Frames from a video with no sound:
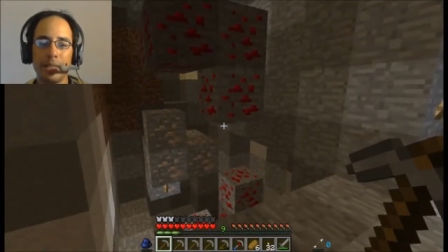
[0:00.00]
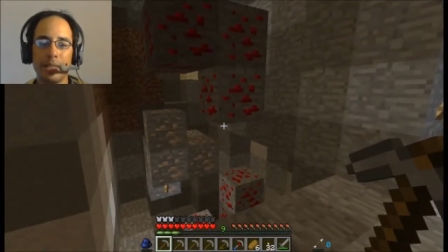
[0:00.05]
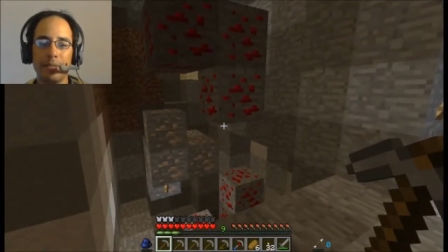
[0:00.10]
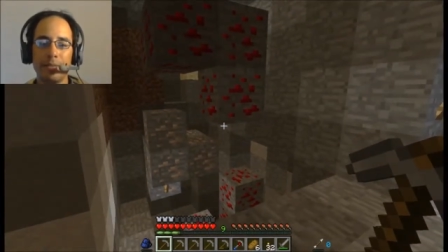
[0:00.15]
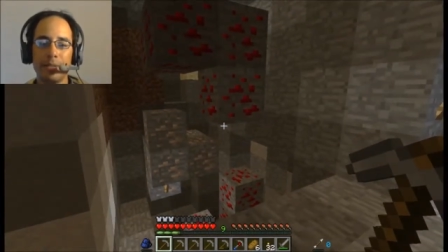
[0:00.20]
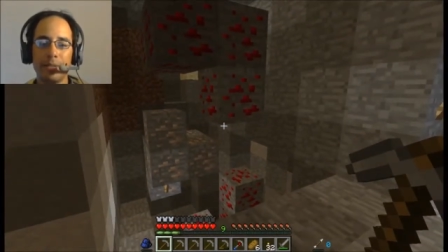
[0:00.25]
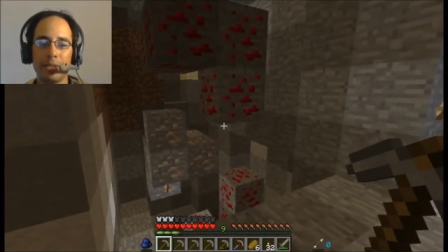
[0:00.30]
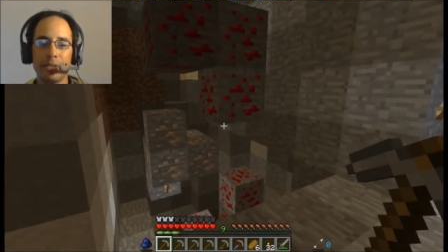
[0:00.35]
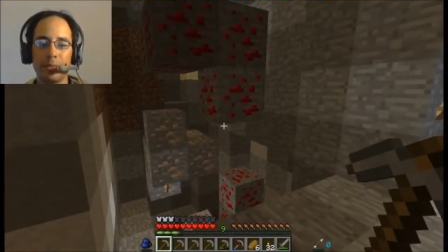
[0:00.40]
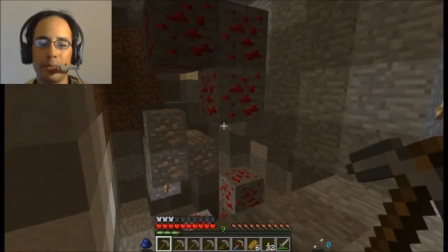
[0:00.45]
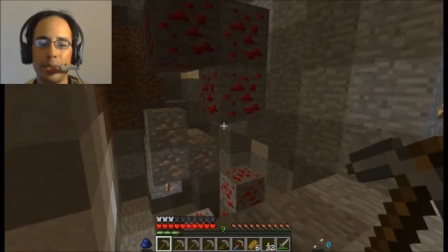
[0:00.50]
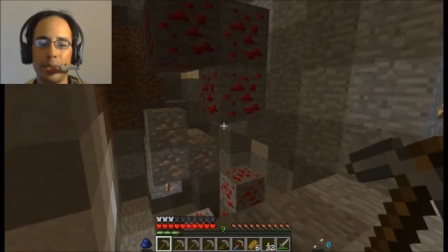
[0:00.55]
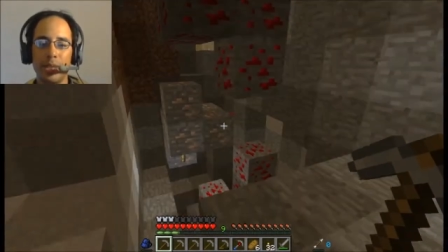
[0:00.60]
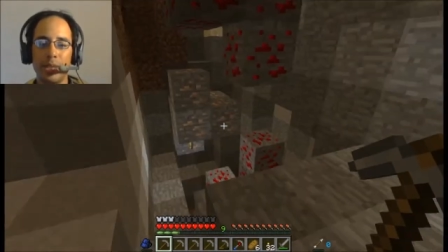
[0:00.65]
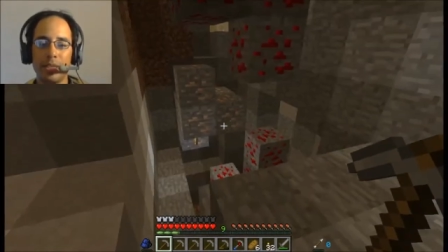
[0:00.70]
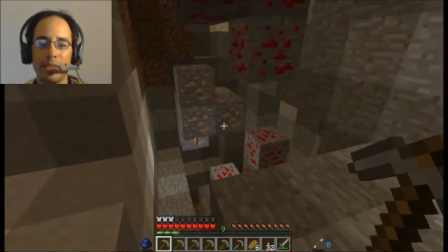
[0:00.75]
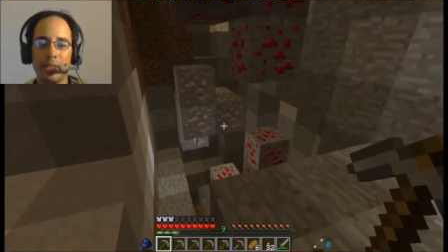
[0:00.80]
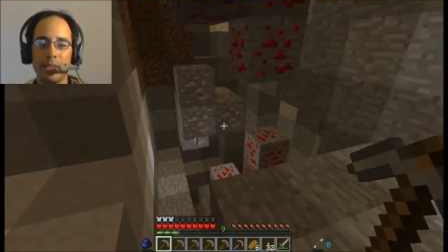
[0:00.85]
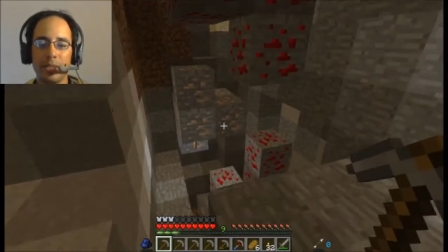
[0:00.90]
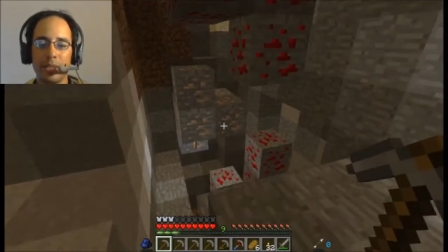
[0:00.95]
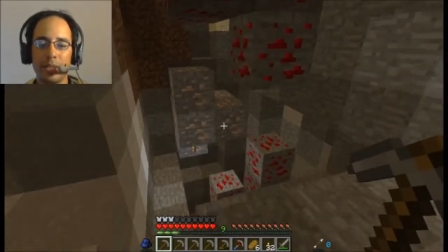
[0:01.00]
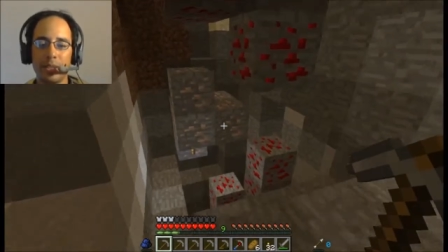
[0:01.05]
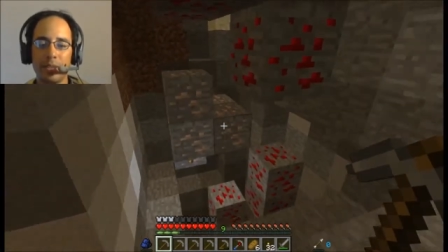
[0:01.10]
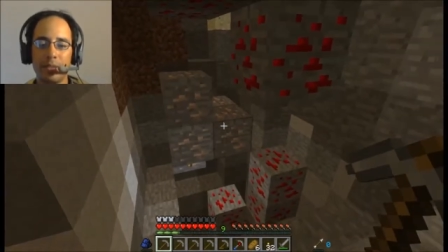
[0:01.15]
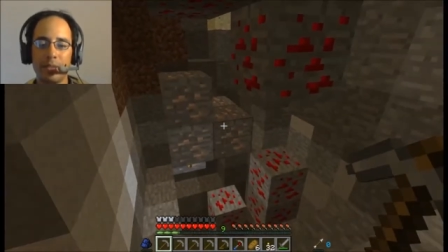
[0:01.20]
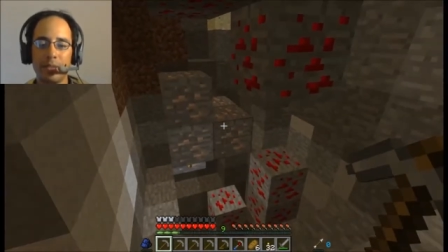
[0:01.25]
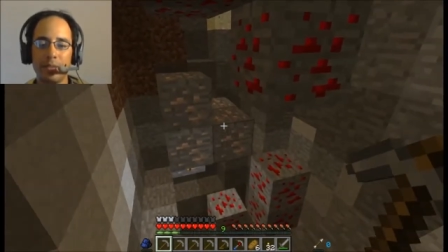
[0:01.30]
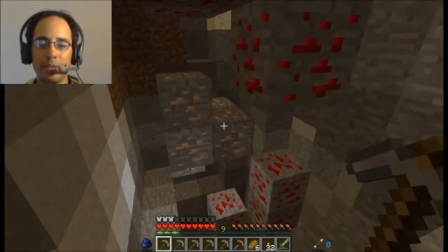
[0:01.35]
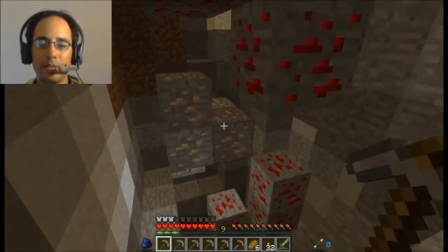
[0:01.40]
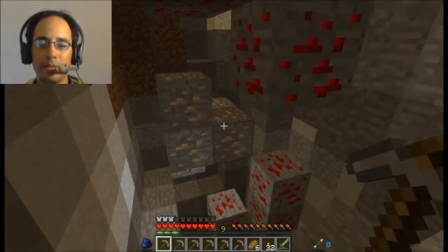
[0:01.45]
Look at that. Found some
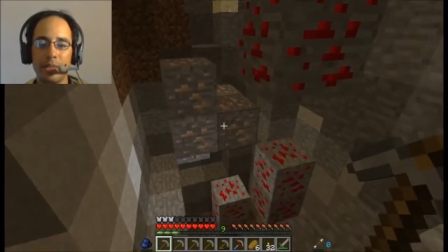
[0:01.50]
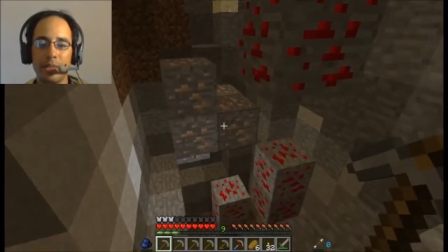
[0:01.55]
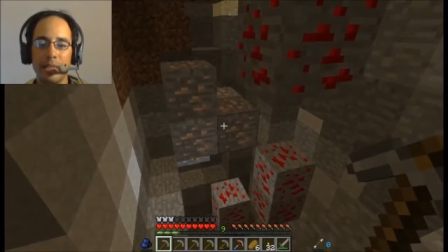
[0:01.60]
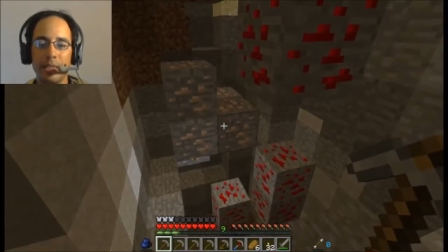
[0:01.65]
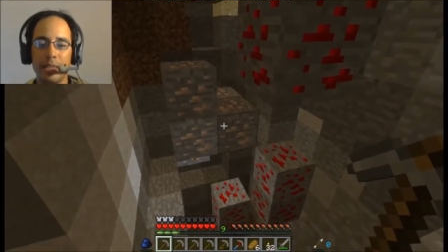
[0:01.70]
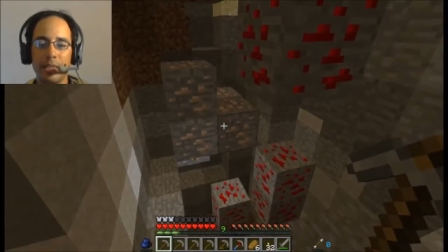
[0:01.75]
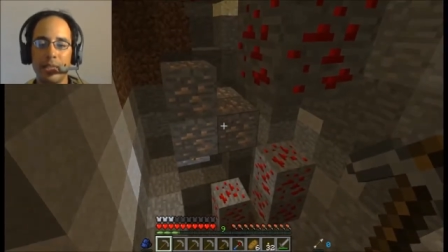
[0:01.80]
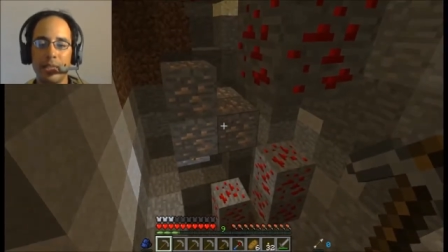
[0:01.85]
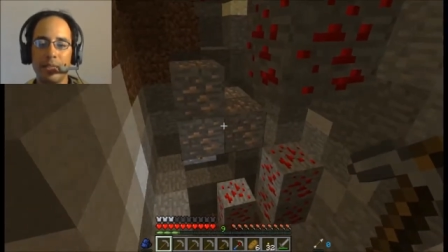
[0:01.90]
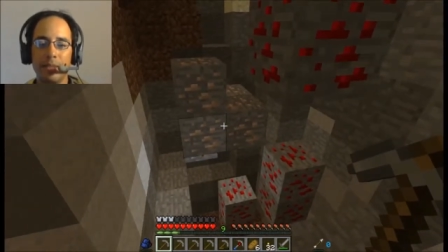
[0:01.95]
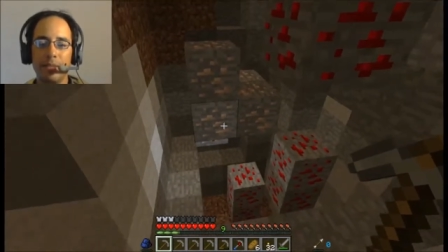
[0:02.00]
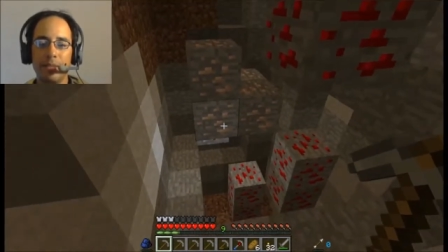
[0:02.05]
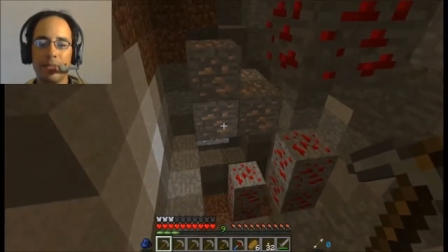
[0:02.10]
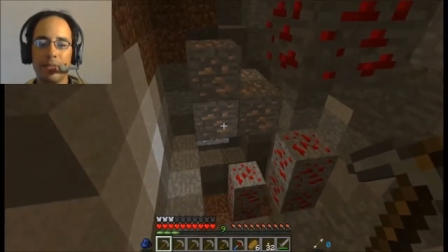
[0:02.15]
redstone.